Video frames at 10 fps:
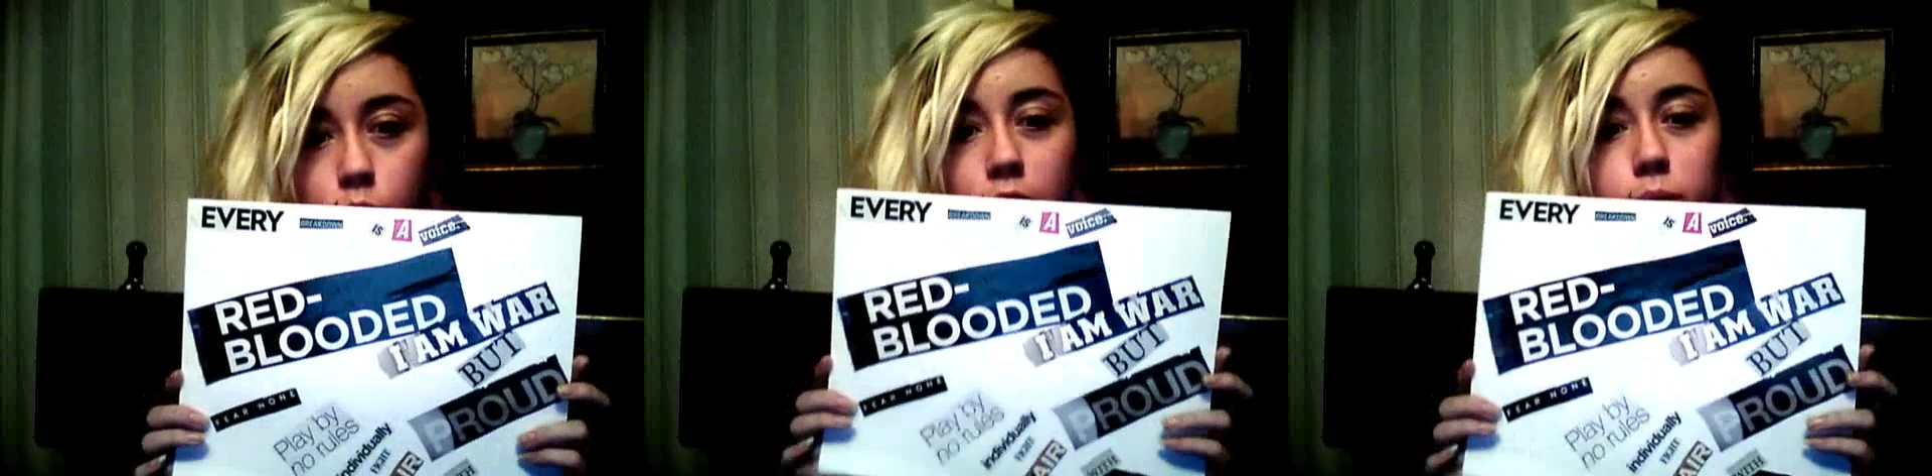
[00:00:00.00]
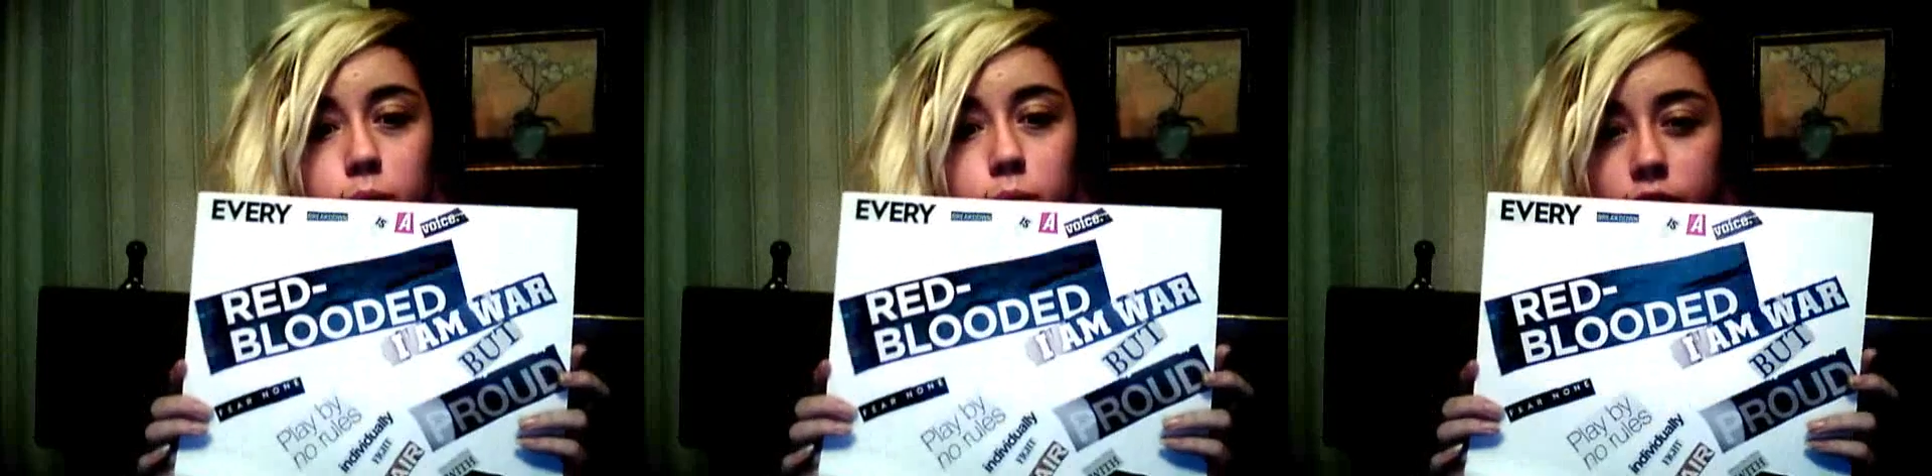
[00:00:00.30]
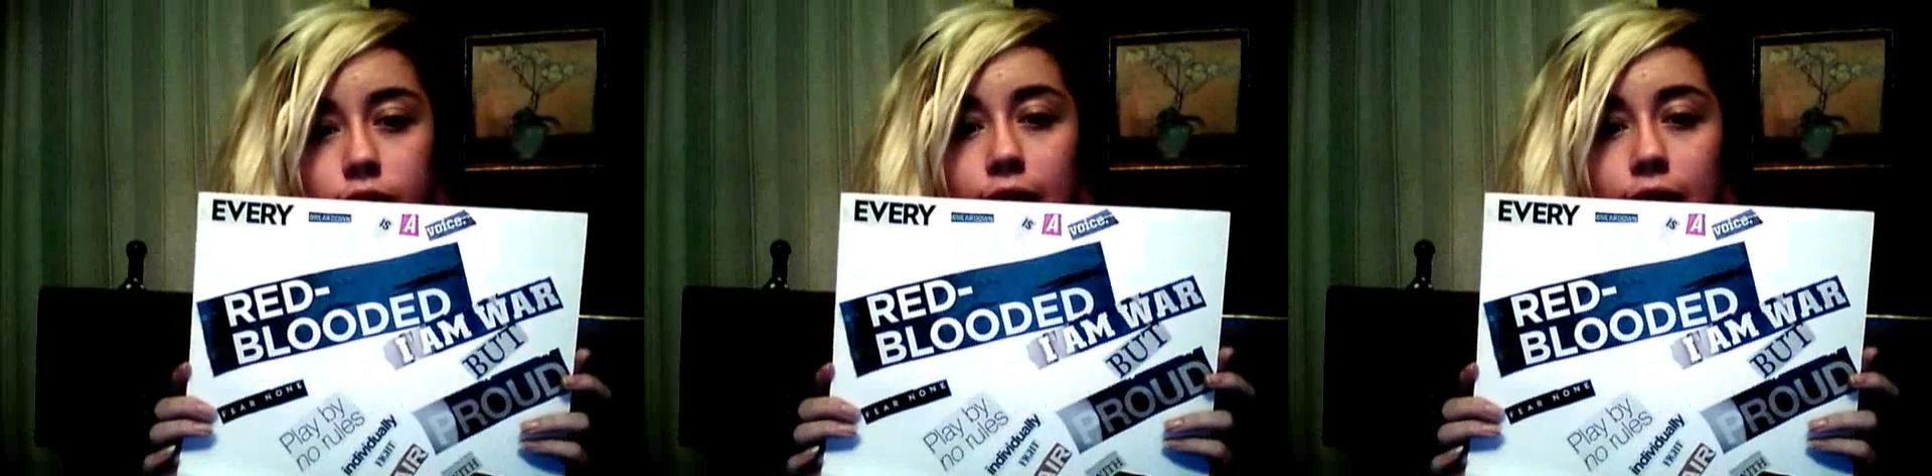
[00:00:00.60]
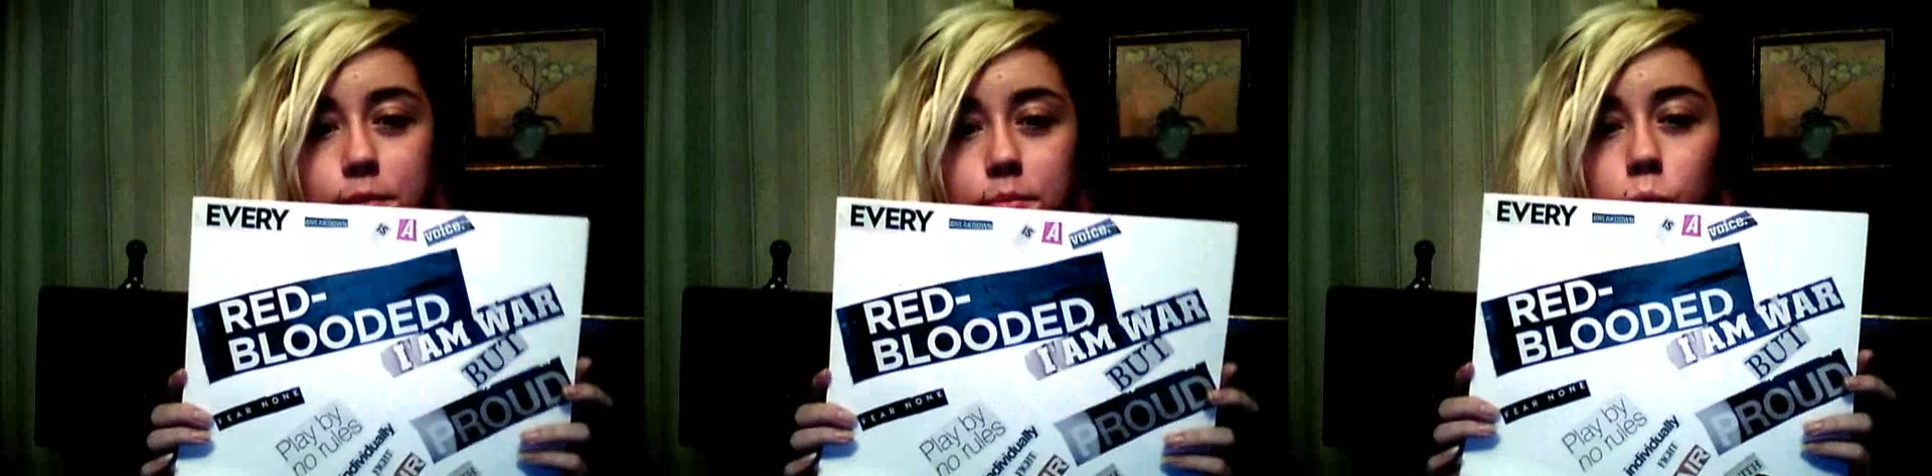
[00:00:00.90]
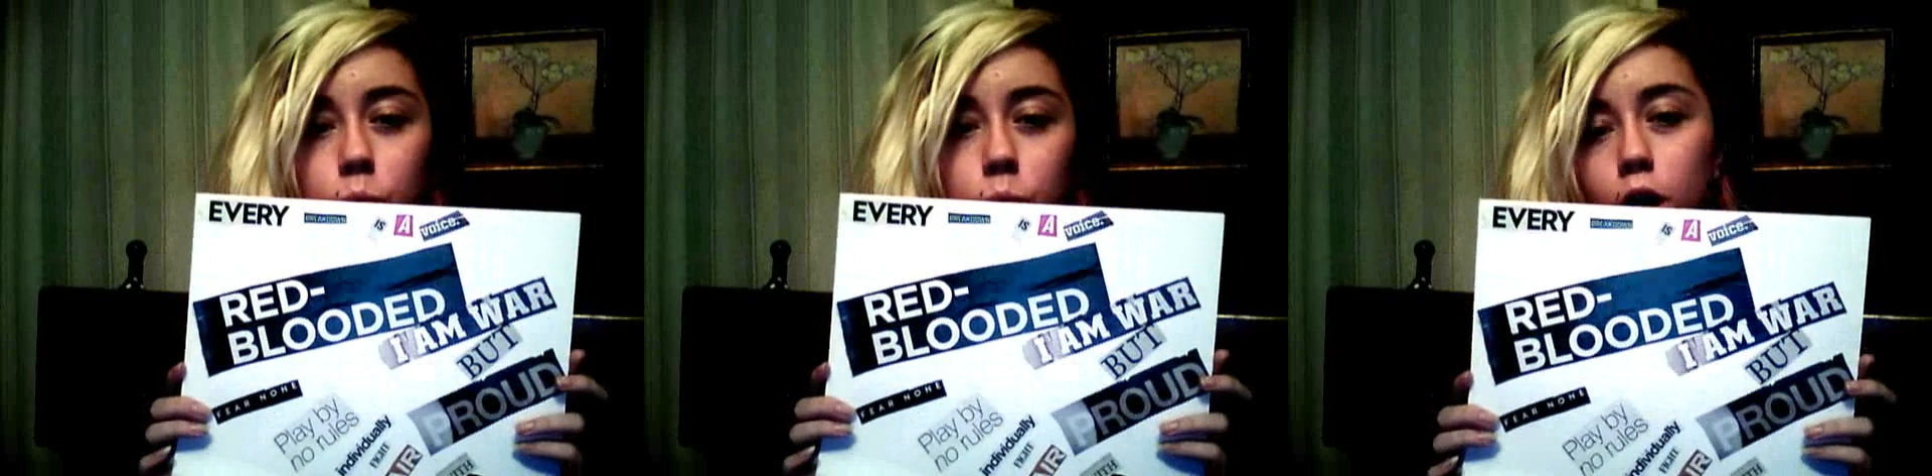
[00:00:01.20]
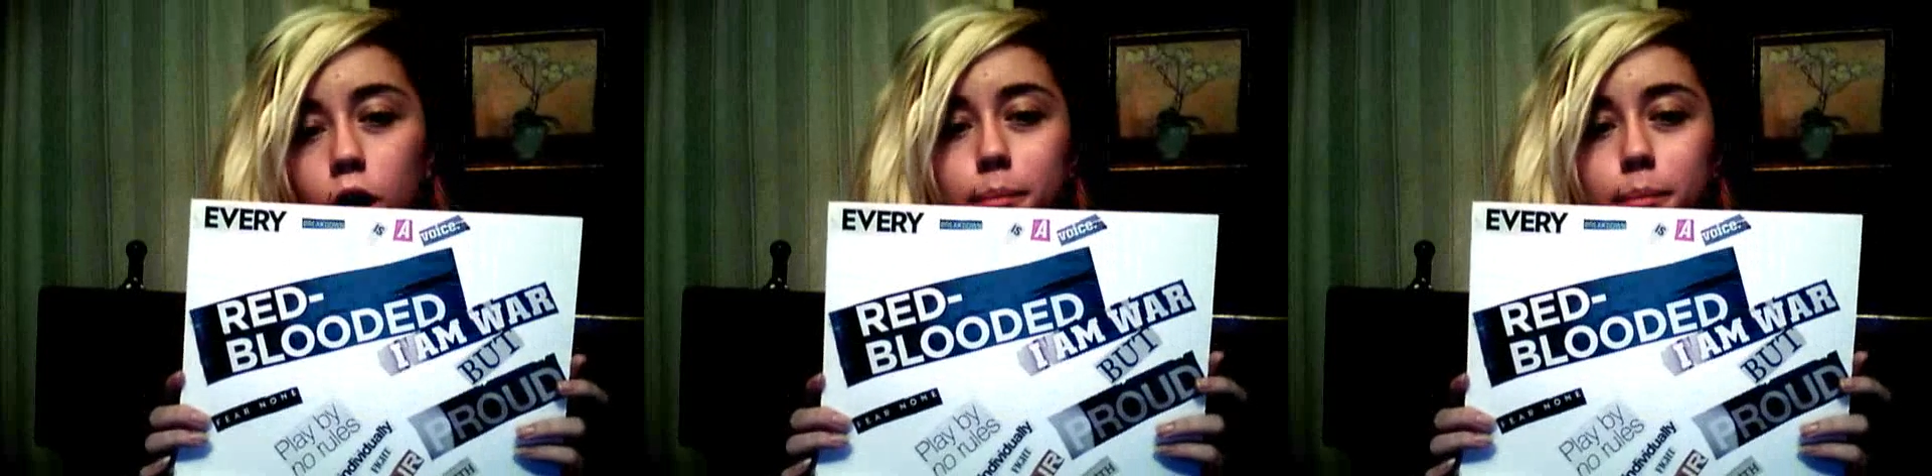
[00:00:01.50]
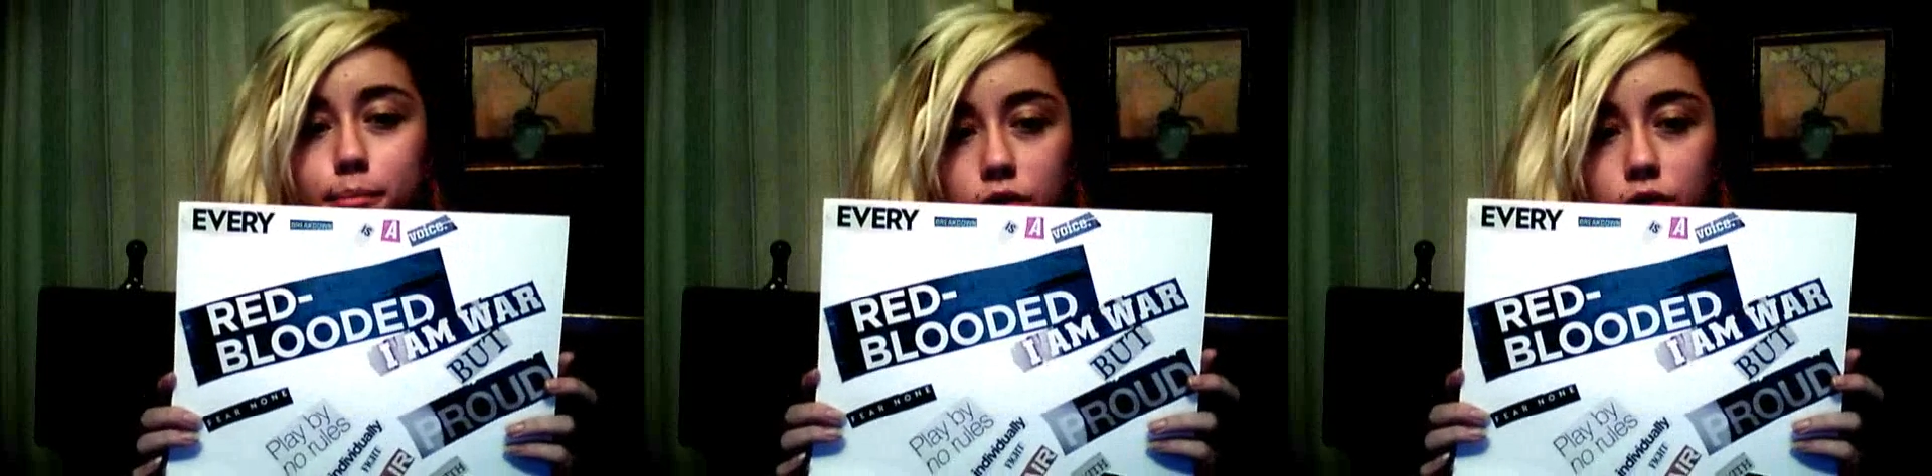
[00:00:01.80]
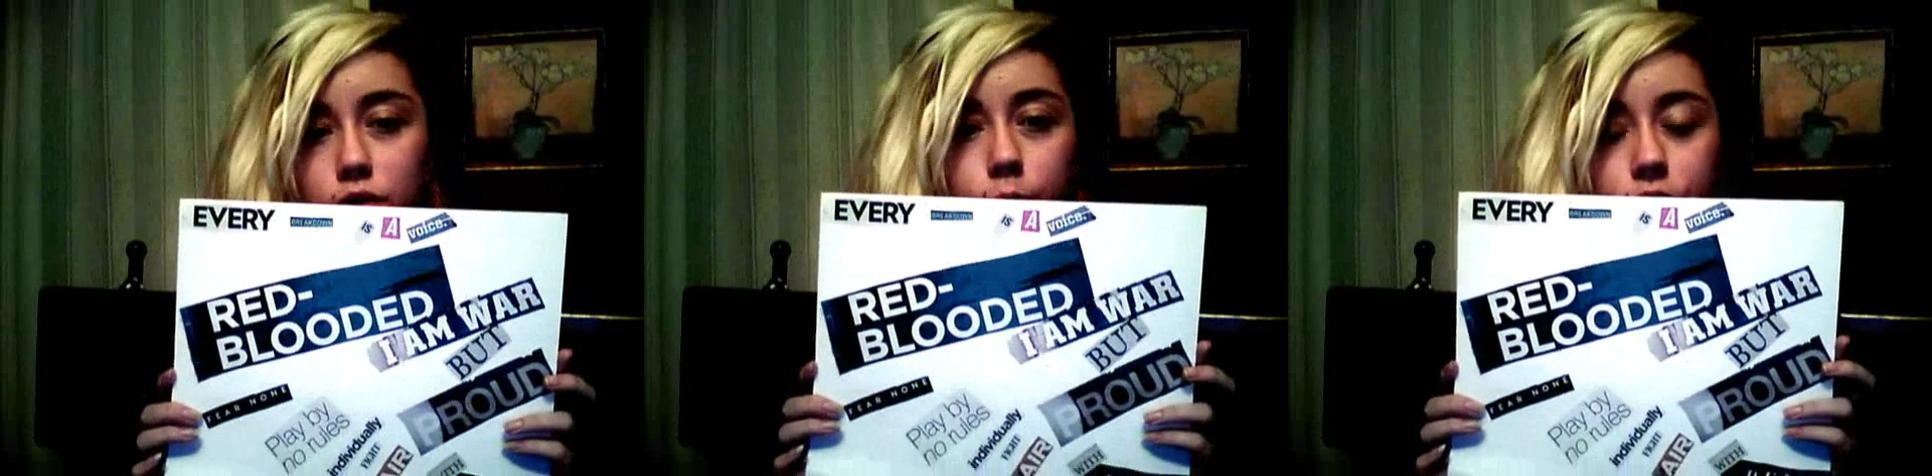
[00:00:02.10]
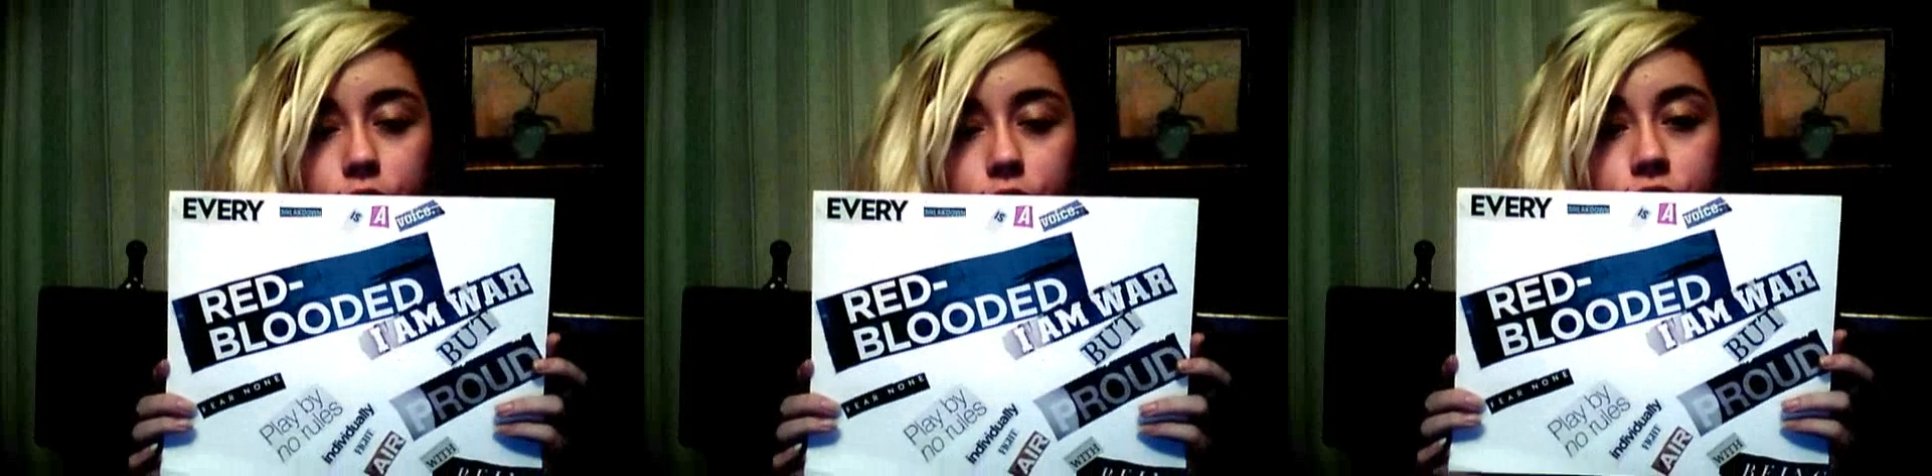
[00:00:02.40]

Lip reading: Red-blooded, I am war, but proud.